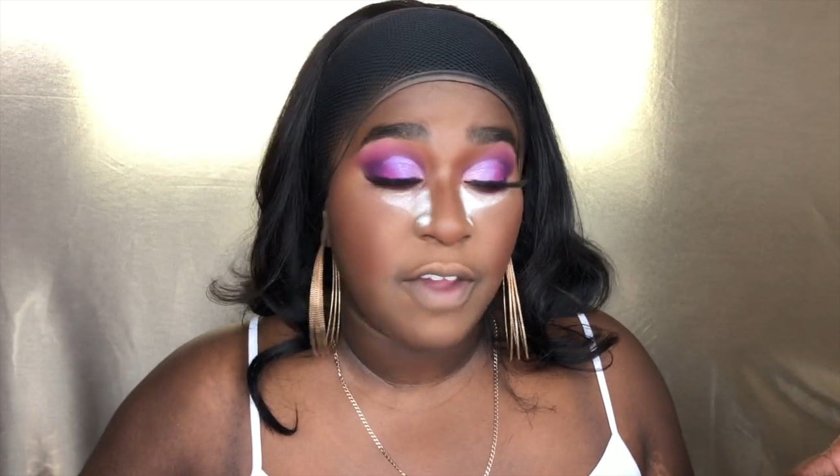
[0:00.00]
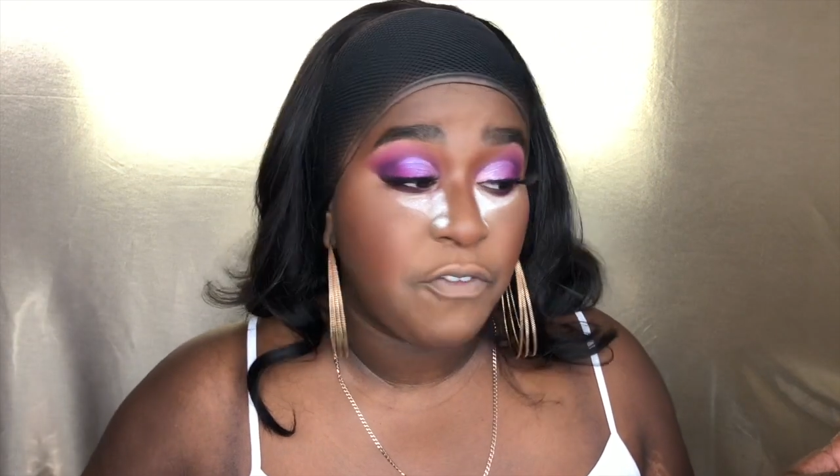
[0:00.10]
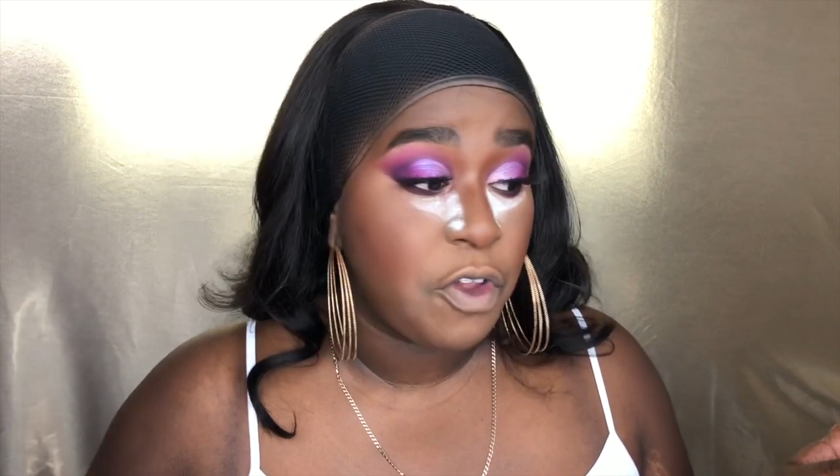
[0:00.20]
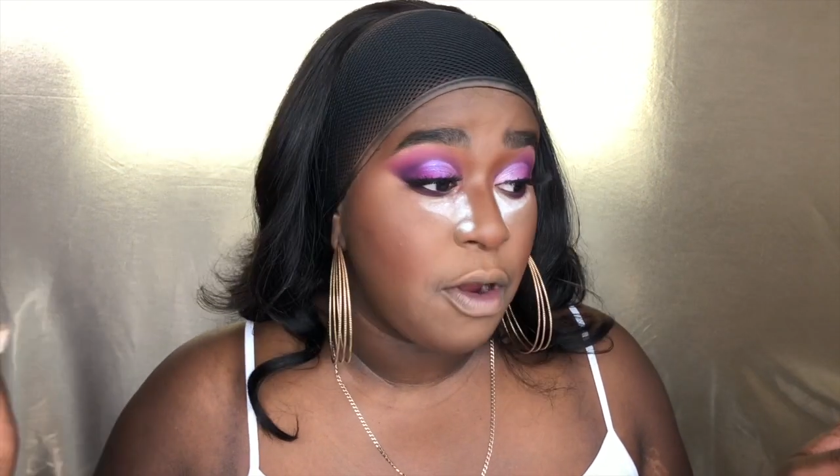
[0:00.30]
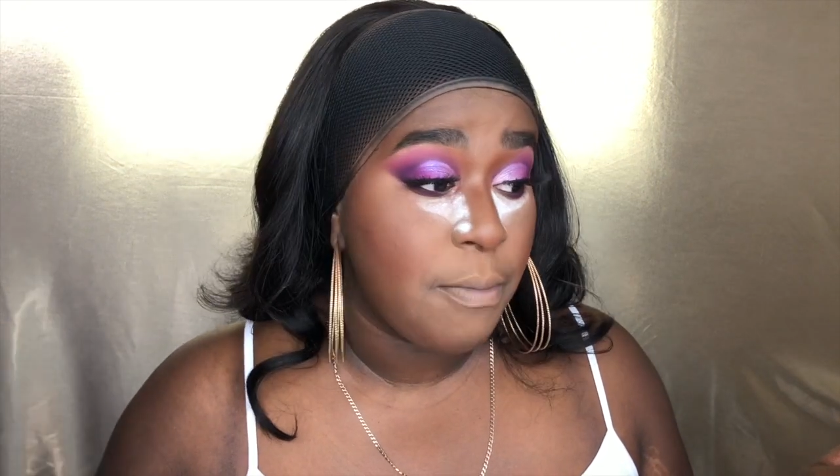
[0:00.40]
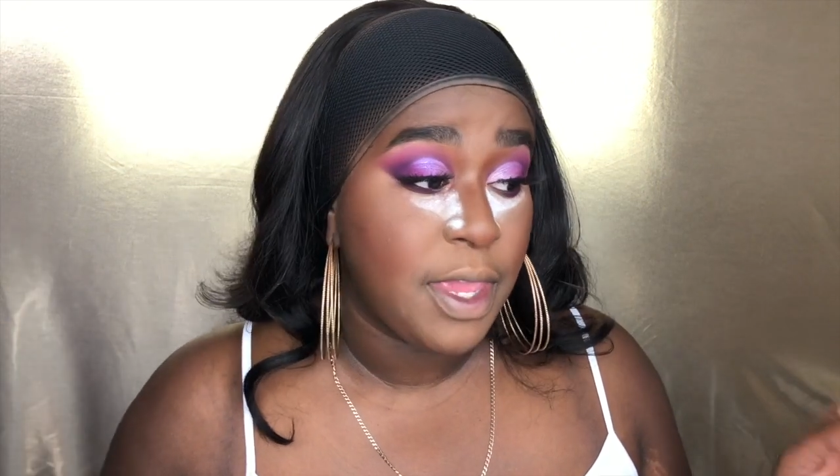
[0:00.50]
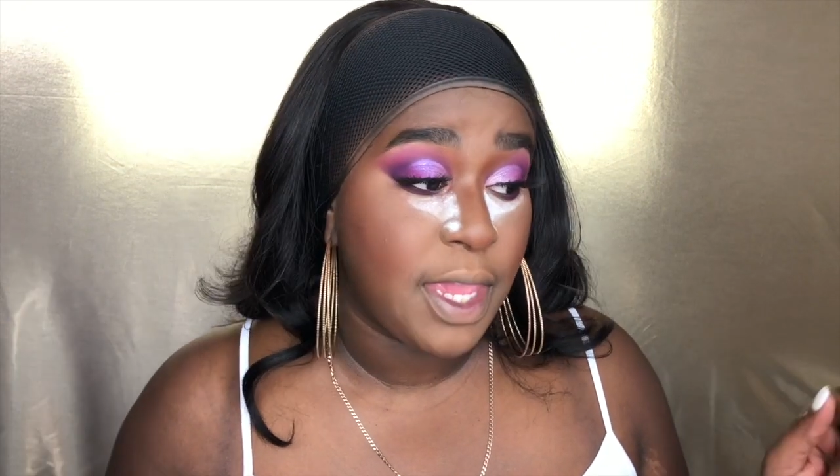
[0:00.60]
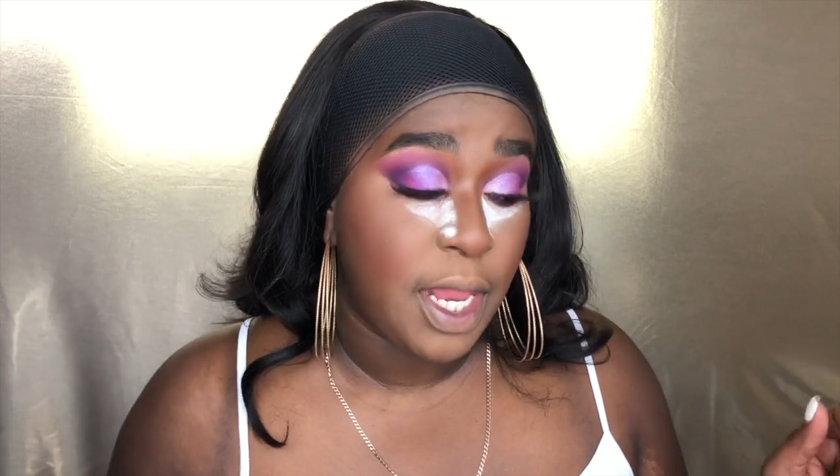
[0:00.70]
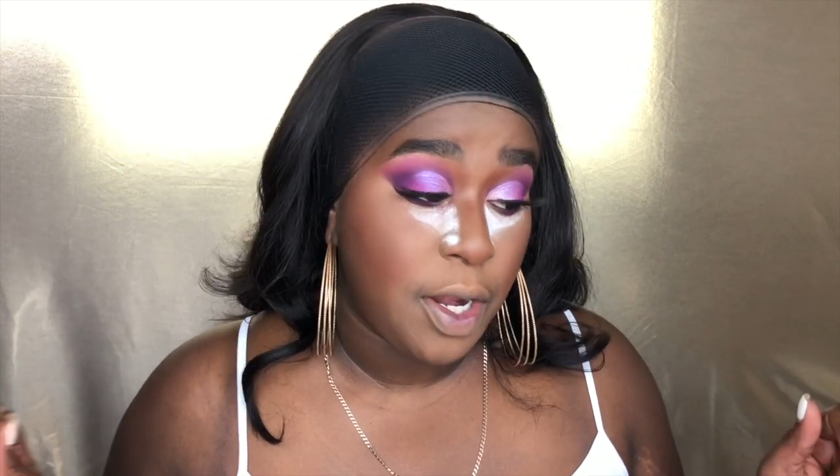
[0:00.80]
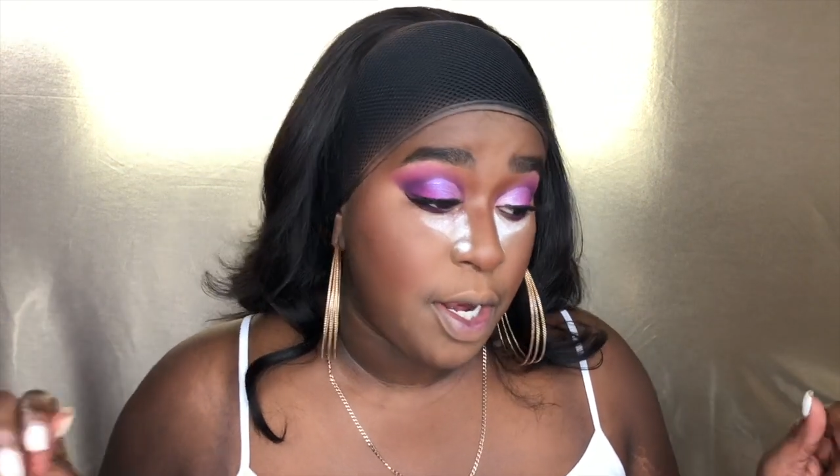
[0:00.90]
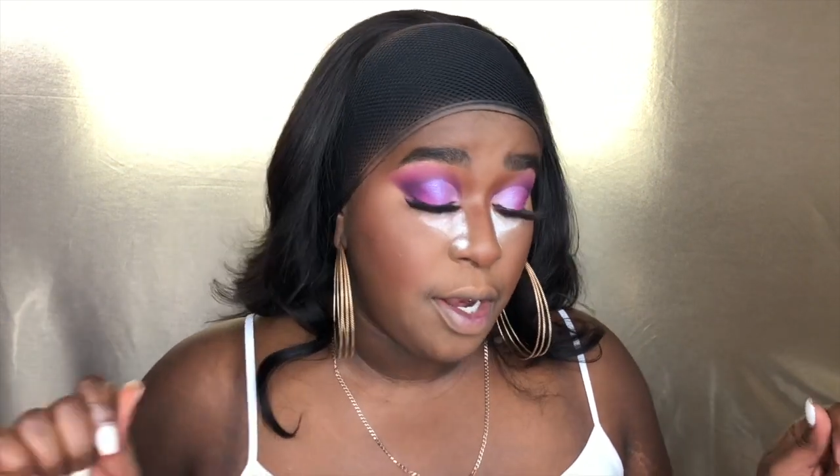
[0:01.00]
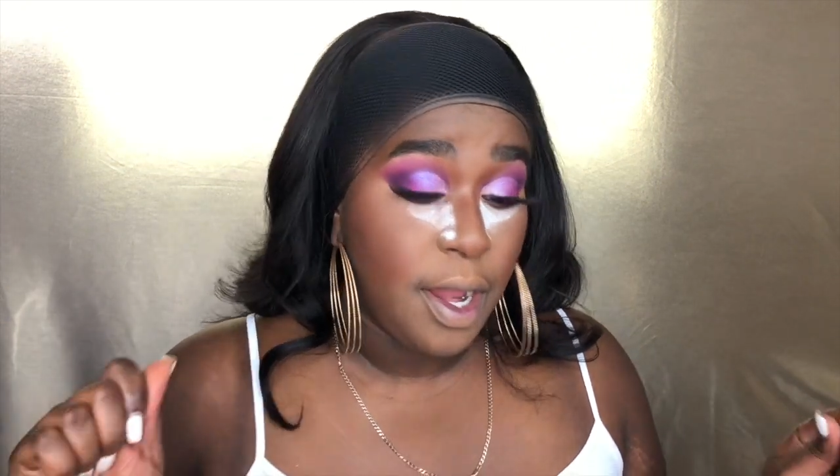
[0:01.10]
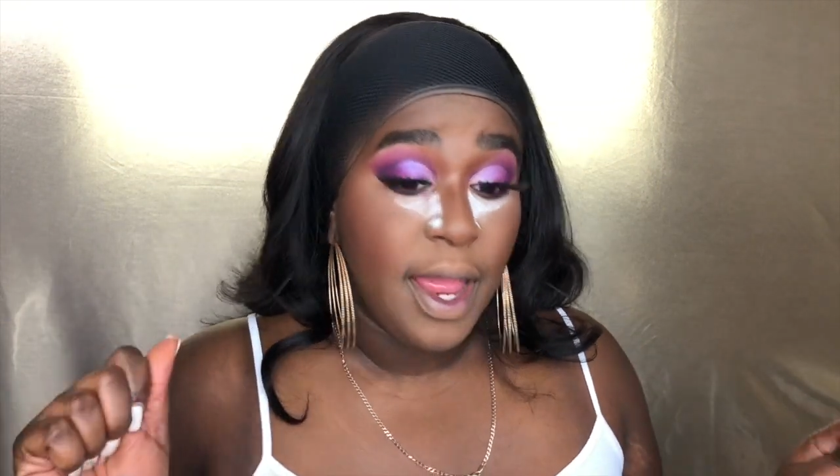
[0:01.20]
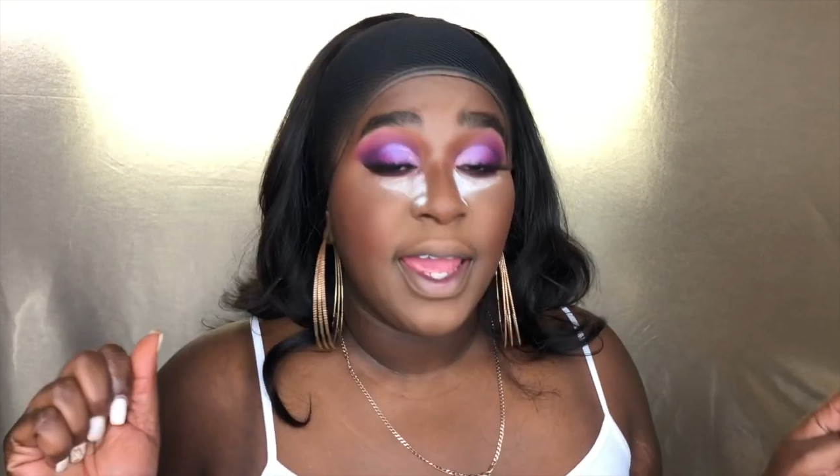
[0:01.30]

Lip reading: If you're a beginner,